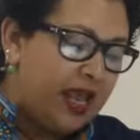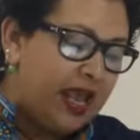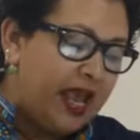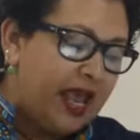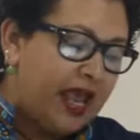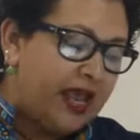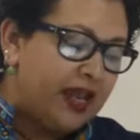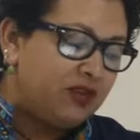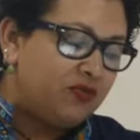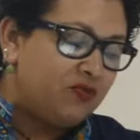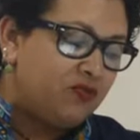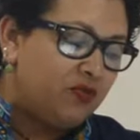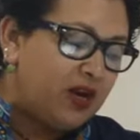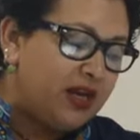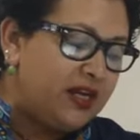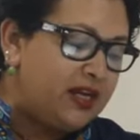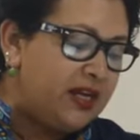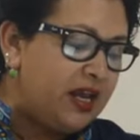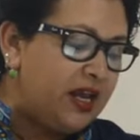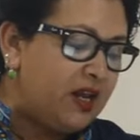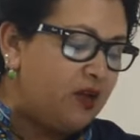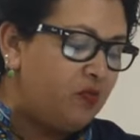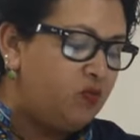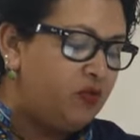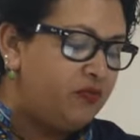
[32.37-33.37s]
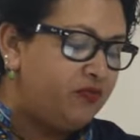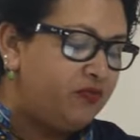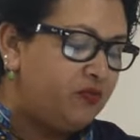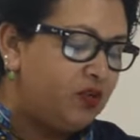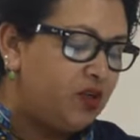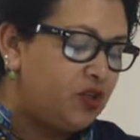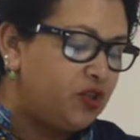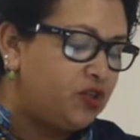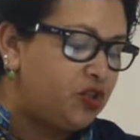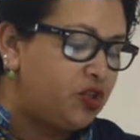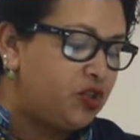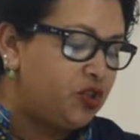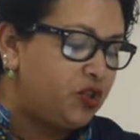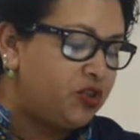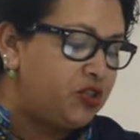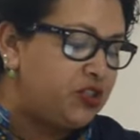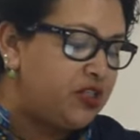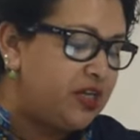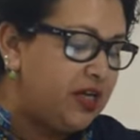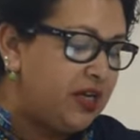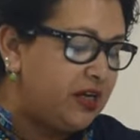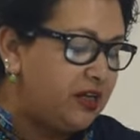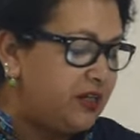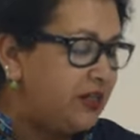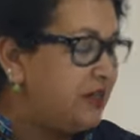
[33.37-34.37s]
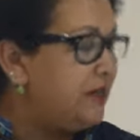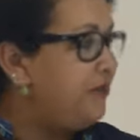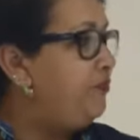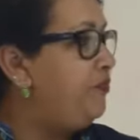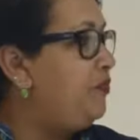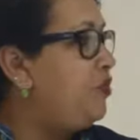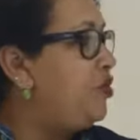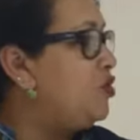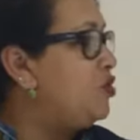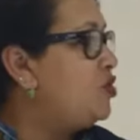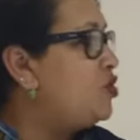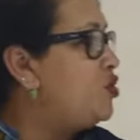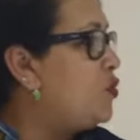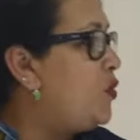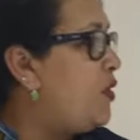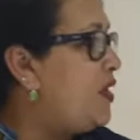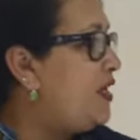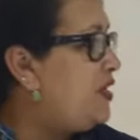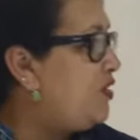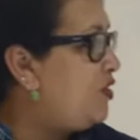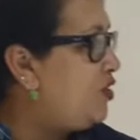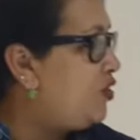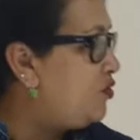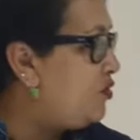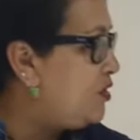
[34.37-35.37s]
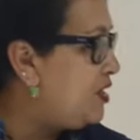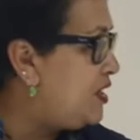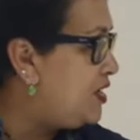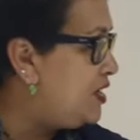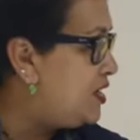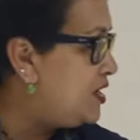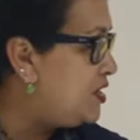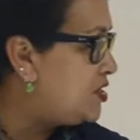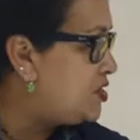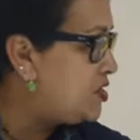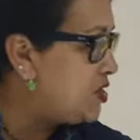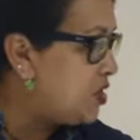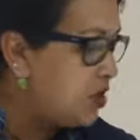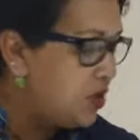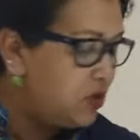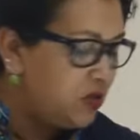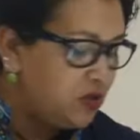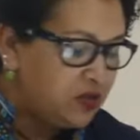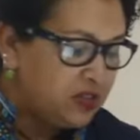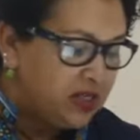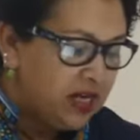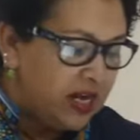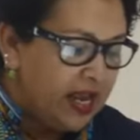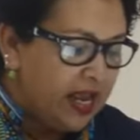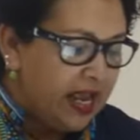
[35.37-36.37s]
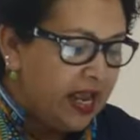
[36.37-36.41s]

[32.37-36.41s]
and right now we've got Jojiana, you're 23 years old,